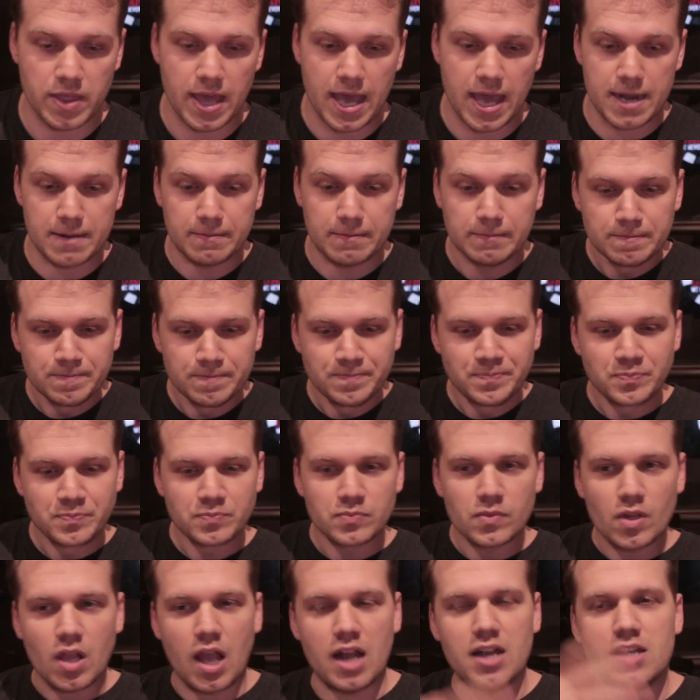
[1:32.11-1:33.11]
And
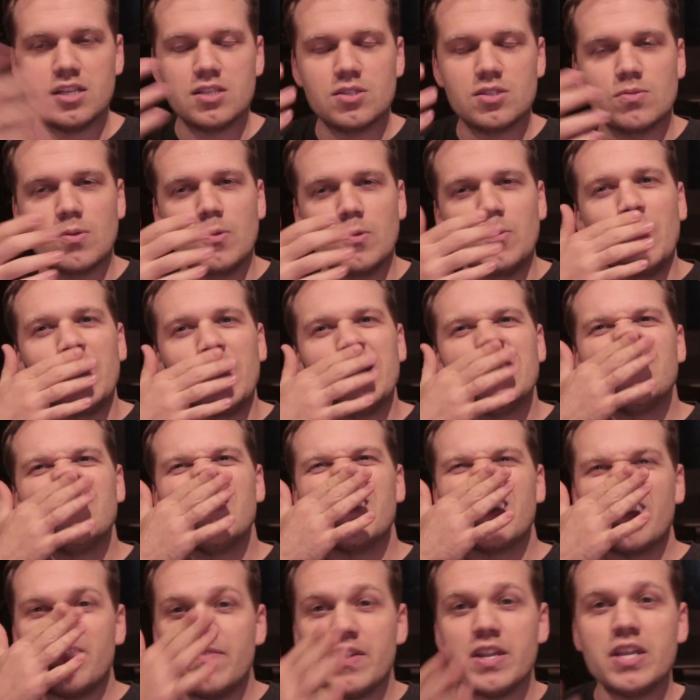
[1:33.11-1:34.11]
I just wanted to
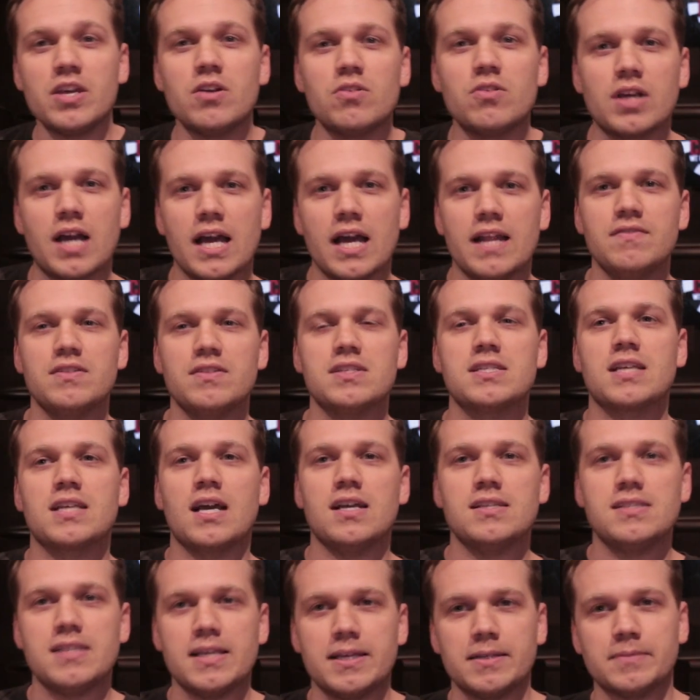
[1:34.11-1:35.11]
make a video kind of
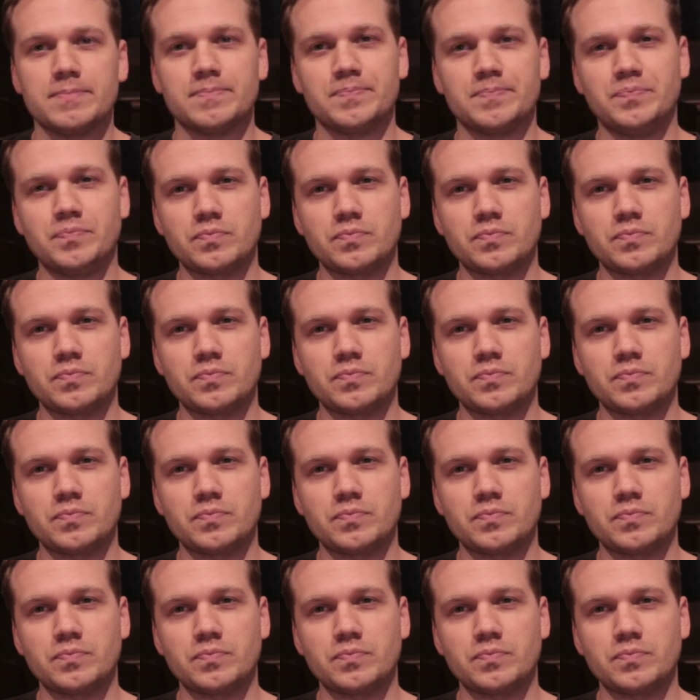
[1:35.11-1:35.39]
discussing,